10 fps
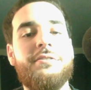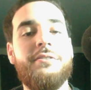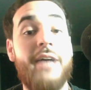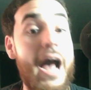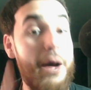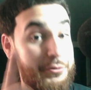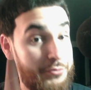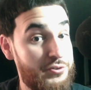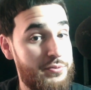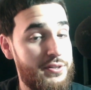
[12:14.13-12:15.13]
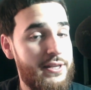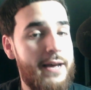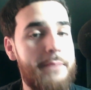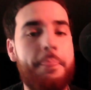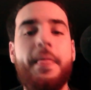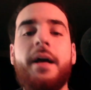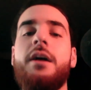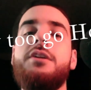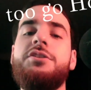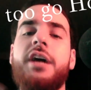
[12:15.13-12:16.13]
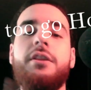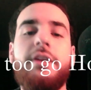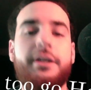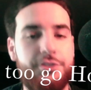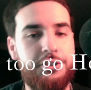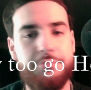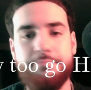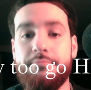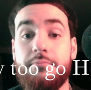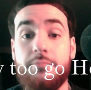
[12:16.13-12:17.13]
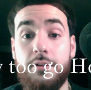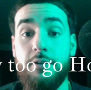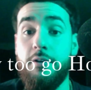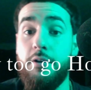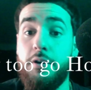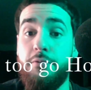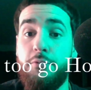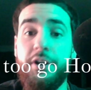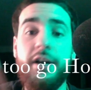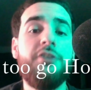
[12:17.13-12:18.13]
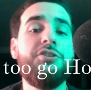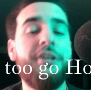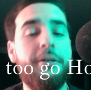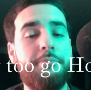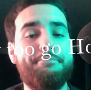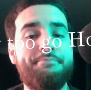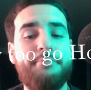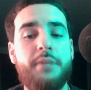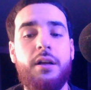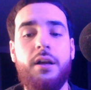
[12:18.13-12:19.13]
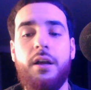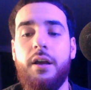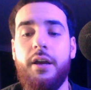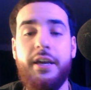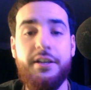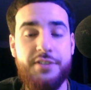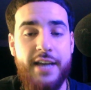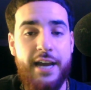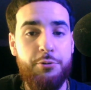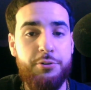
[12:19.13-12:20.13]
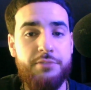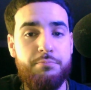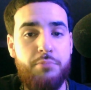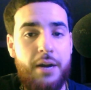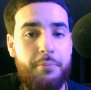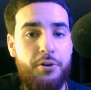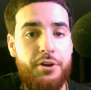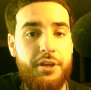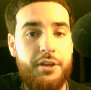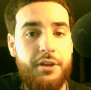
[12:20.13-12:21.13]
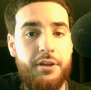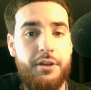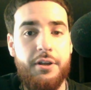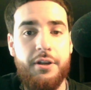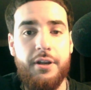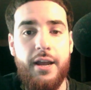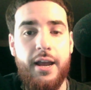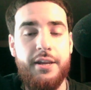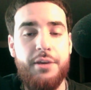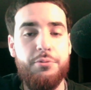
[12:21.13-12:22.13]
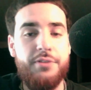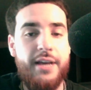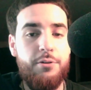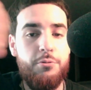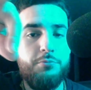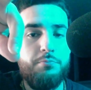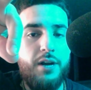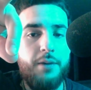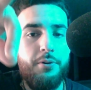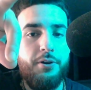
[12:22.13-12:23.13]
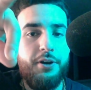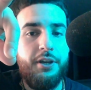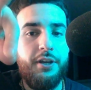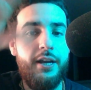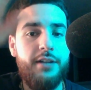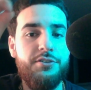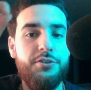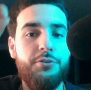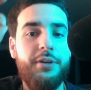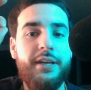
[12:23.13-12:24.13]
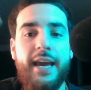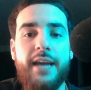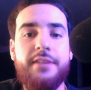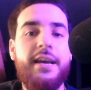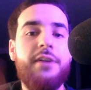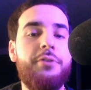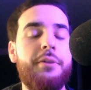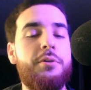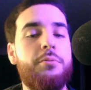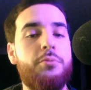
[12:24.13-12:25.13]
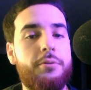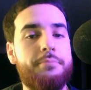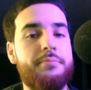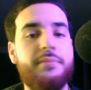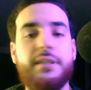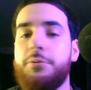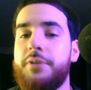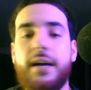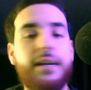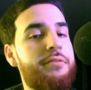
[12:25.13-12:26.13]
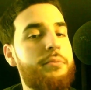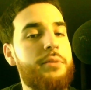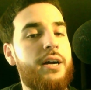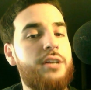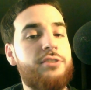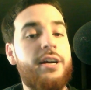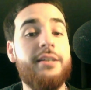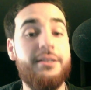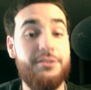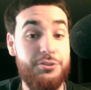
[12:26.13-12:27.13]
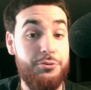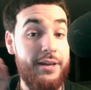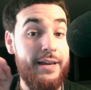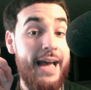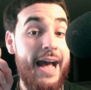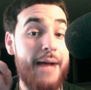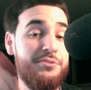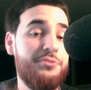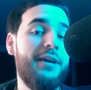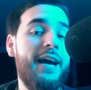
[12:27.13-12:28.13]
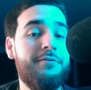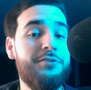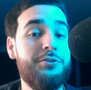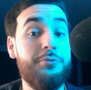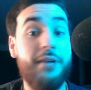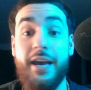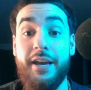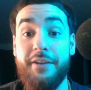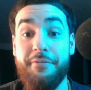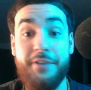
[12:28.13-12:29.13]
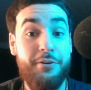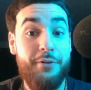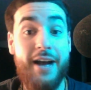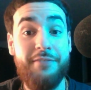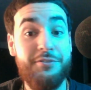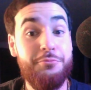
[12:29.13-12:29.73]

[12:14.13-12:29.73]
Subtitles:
Howie Roseman did that. John Lynch, 49ers GM. He is dangling Brock Purdy, and he will dangle Brock Purdy until he can't dangle him no more. They will not give him a contract until they absolutely have to, and if they don't have to,